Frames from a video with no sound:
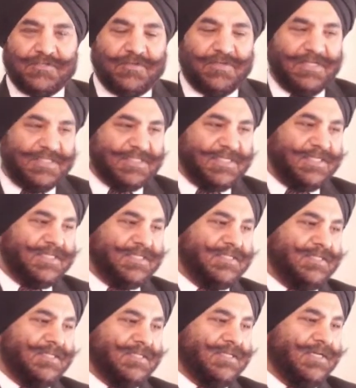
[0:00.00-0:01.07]
So let's get
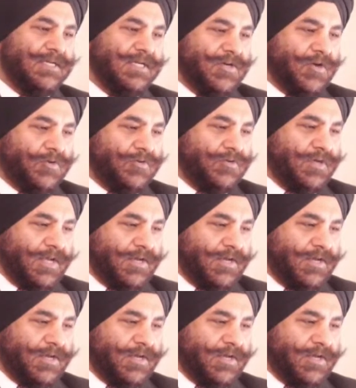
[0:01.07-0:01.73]
Dr.